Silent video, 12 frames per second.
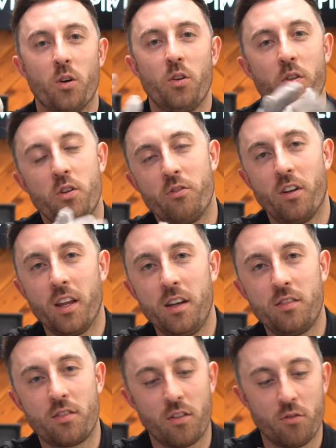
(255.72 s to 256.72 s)
another new
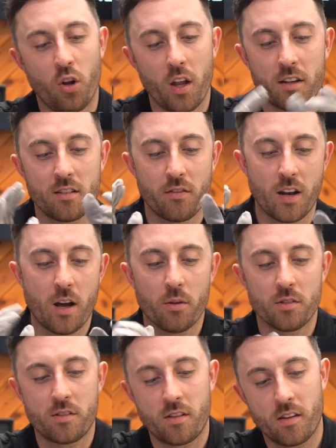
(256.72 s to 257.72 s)
release, Rolex have
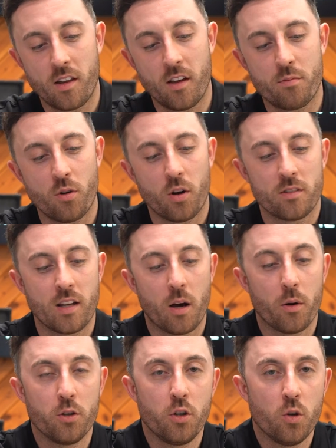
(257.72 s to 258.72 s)
announced they've brought
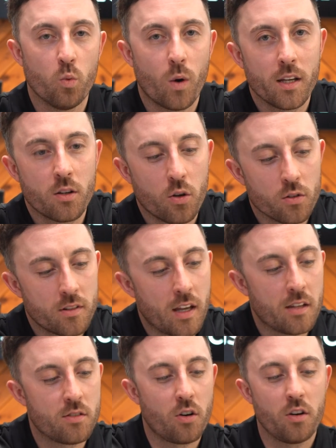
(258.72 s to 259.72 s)
out a new white gold
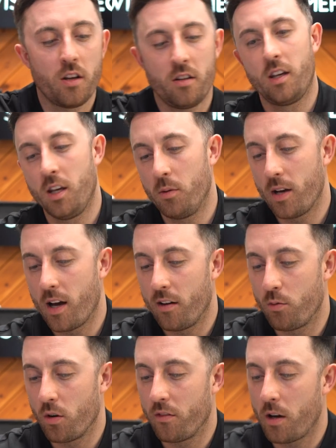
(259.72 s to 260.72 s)
Daytona. Here we
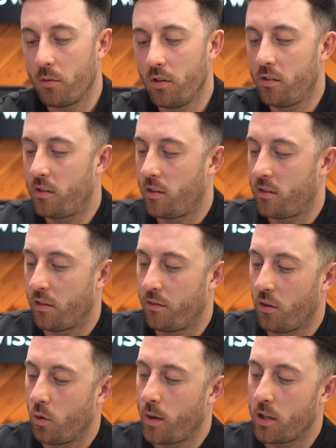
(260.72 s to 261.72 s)
have one of ours. It's a
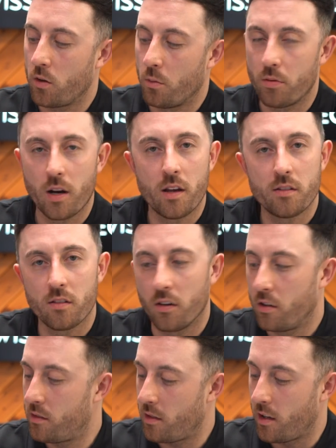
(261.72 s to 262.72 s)
full white gold
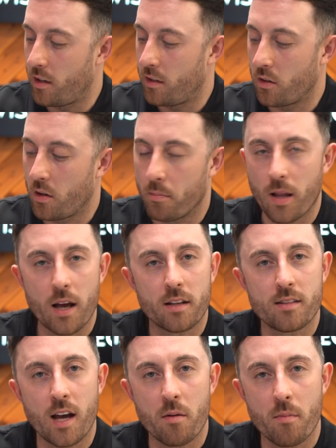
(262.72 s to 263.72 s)
bracelet, and it's got the
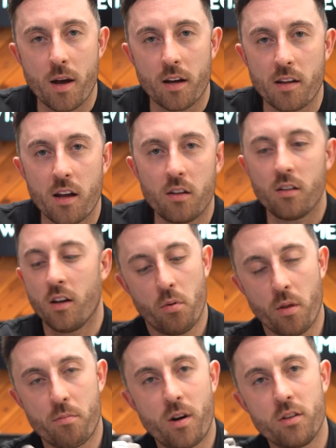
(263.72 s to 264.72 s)
black diamond marker dial.
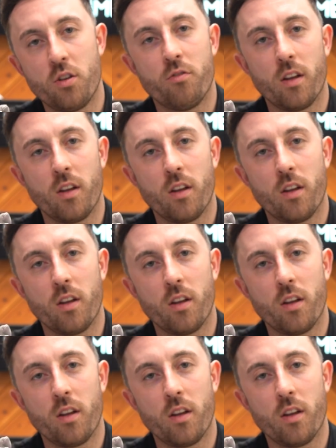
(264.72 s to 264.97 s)
But the brand new